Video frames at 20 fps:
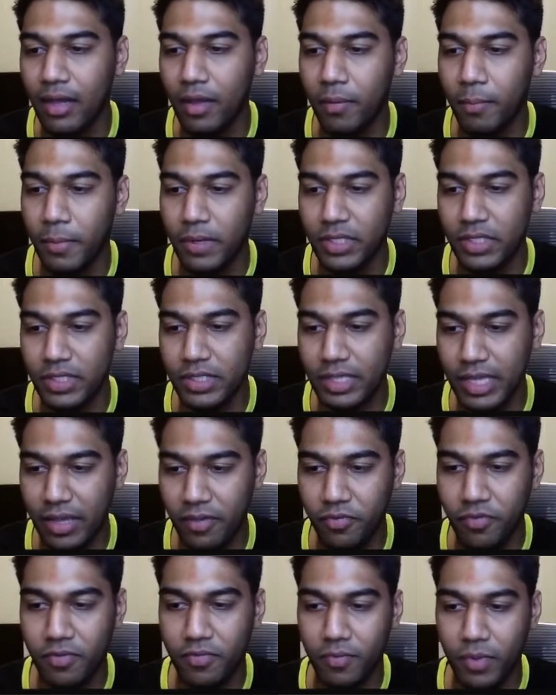But just save.
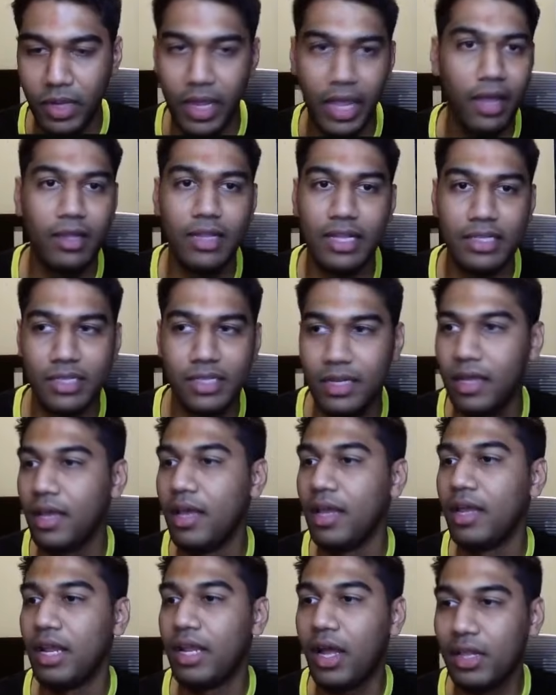Okay, that's it.
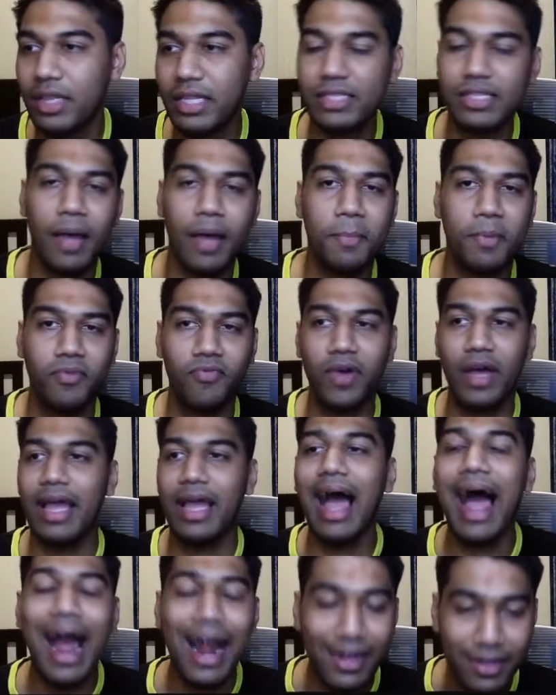Now this Apify
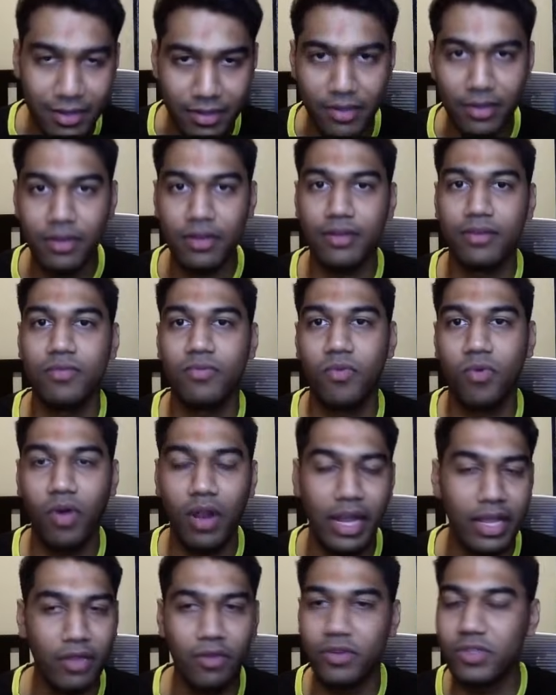actor, or
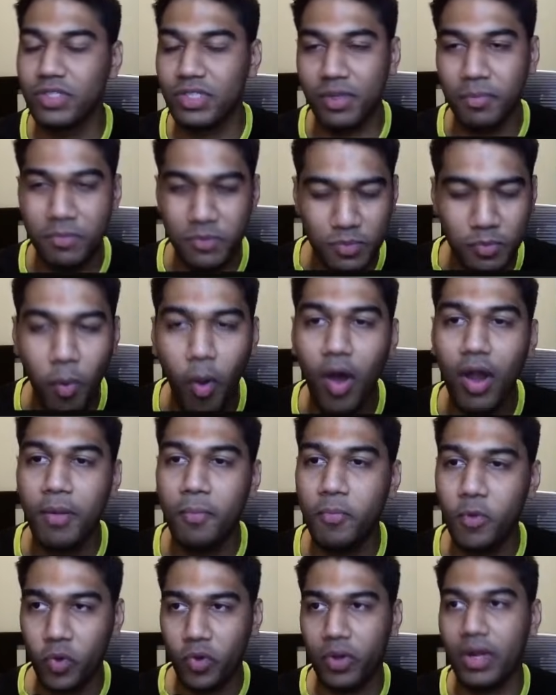just a small
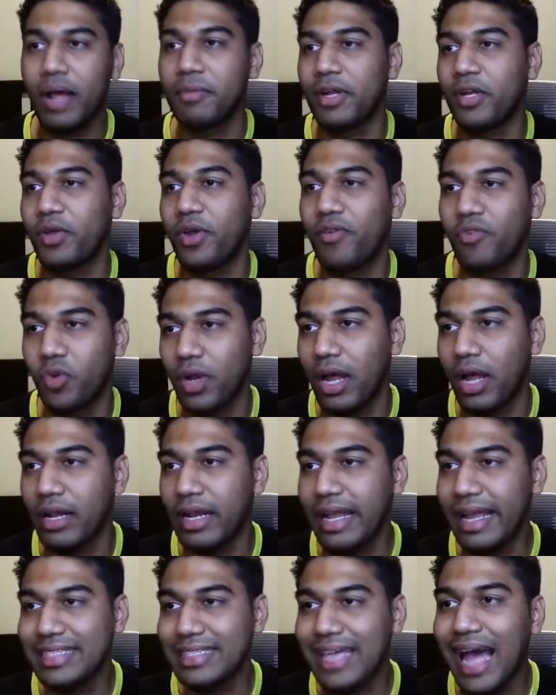program that you have to run,
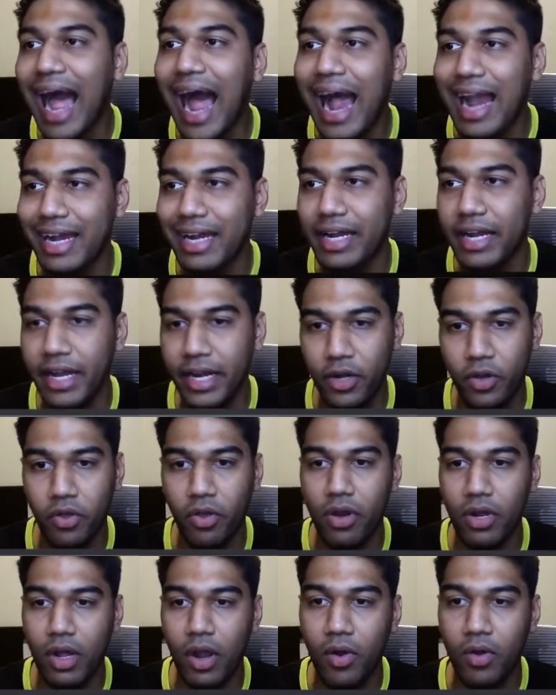is added into your
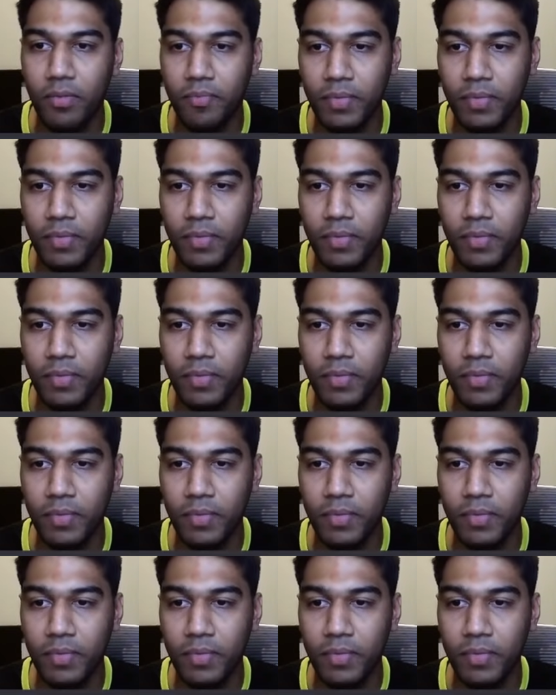account.